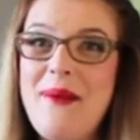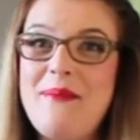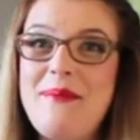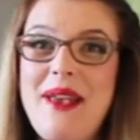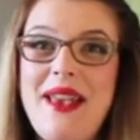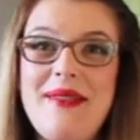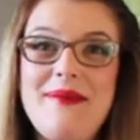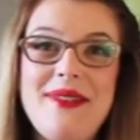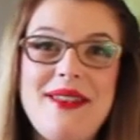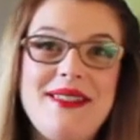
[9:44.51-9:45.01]

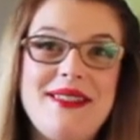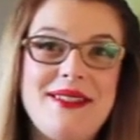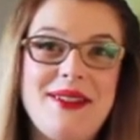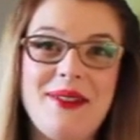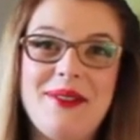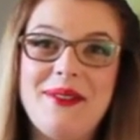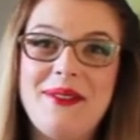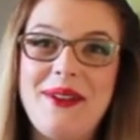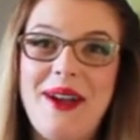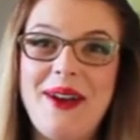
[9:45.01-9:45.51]
babies
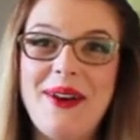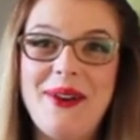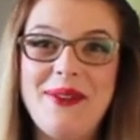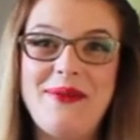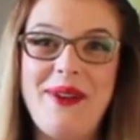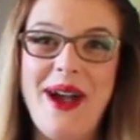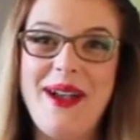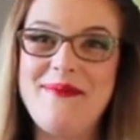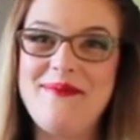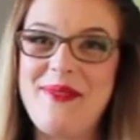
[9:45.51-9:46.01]
don't go
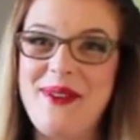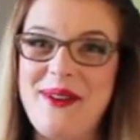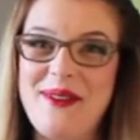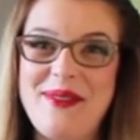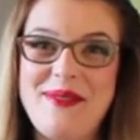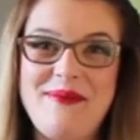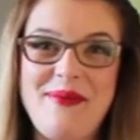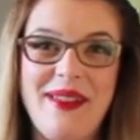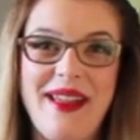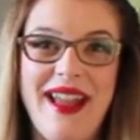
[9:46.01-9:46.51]
by
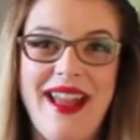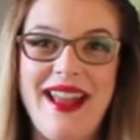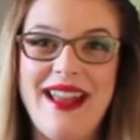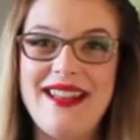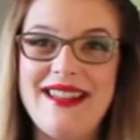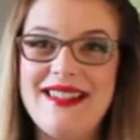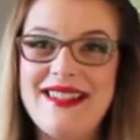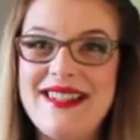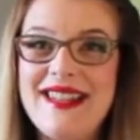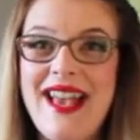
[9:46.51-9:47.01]
birth
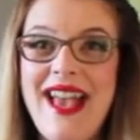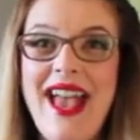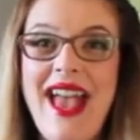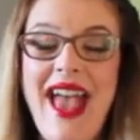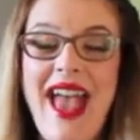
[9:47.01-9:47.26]
plans,